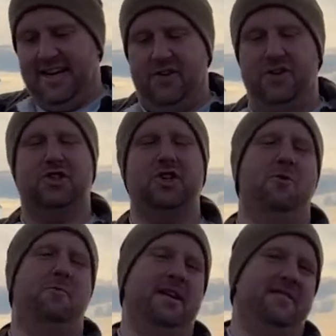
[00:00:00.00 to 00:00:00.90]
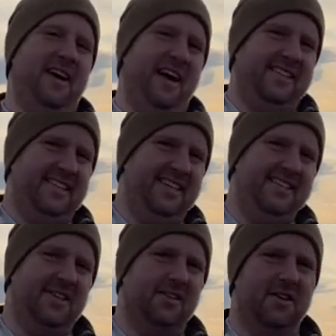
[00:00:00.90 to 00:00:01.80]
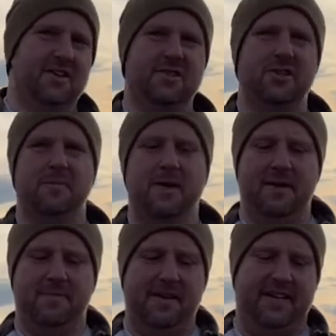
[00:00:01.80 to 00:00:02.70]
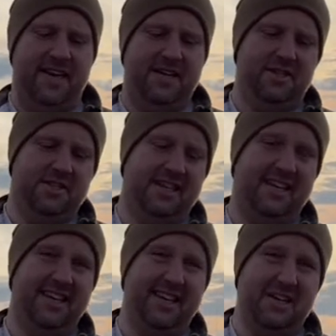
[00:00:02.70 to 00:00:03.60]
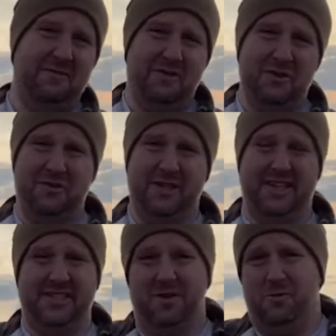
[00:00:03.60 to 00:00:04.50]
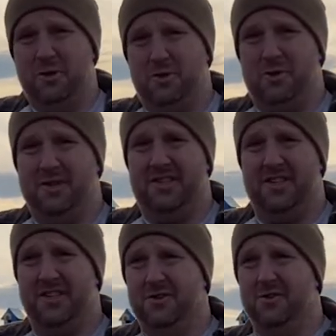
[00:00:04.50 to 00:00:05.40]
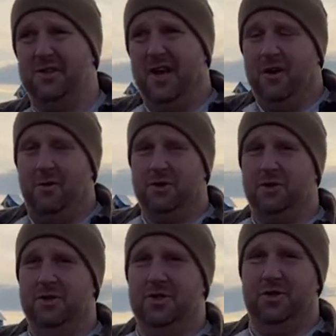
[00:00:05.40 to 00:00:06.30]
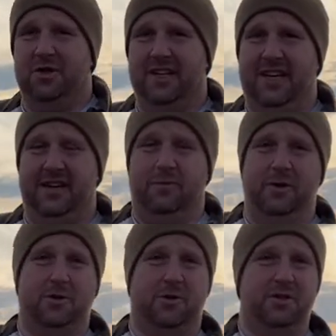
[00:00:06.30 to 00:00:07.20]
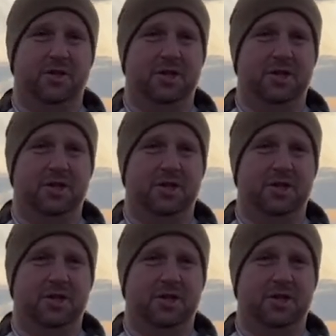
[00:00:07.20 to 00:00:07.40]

there's so many vaccines out there and so many medications, it can get confusing as to which ones to use, which ones you really need and which ones